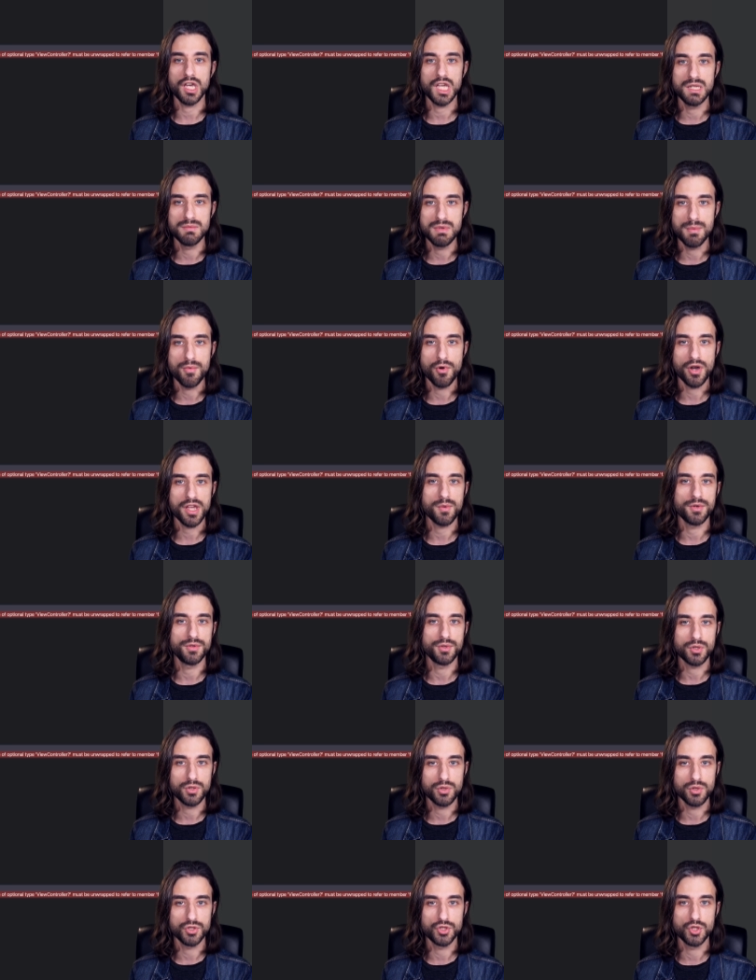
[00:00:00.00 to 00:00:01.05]
in memory when the
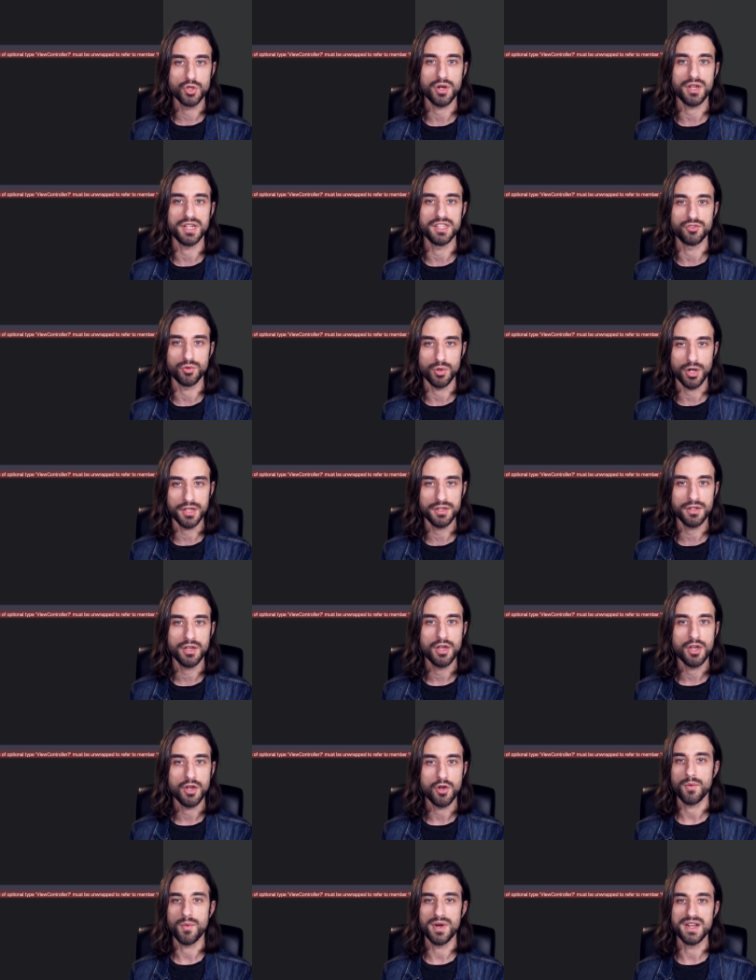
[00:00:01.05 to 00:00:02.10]
closure is run,
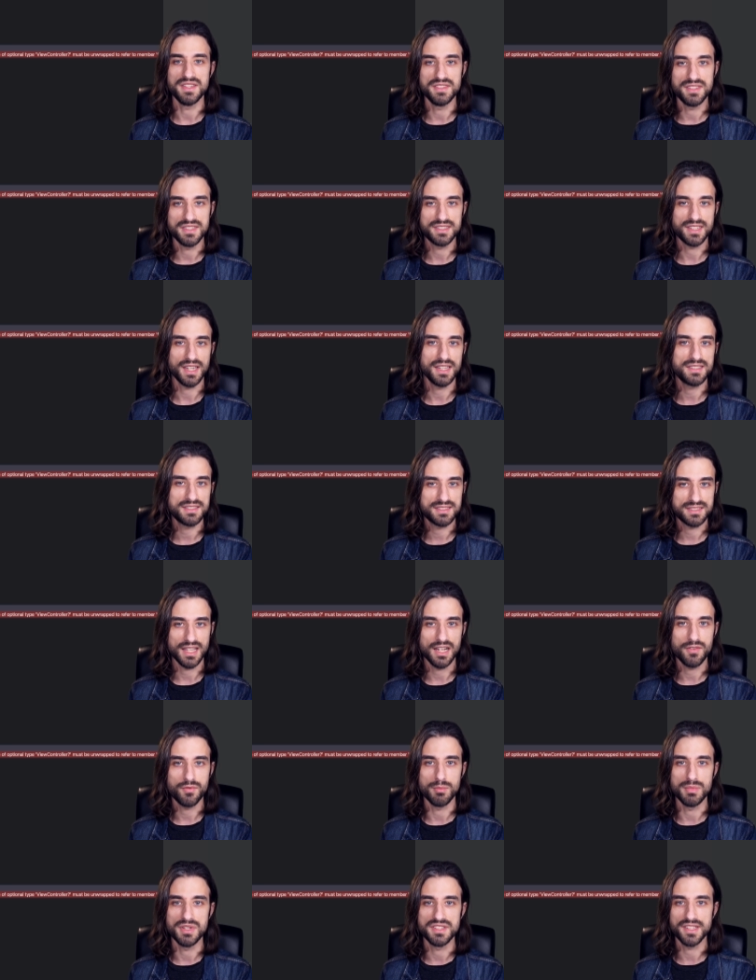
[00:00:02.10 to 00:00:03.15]
while in this case
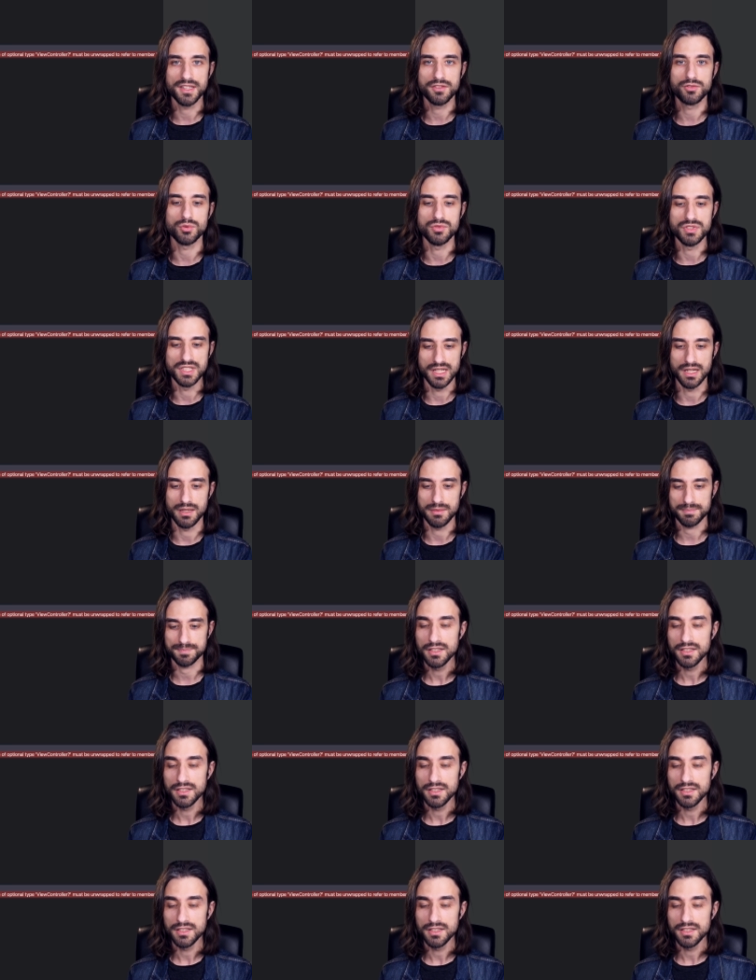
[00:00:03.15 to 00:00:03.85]
self will be set to nil.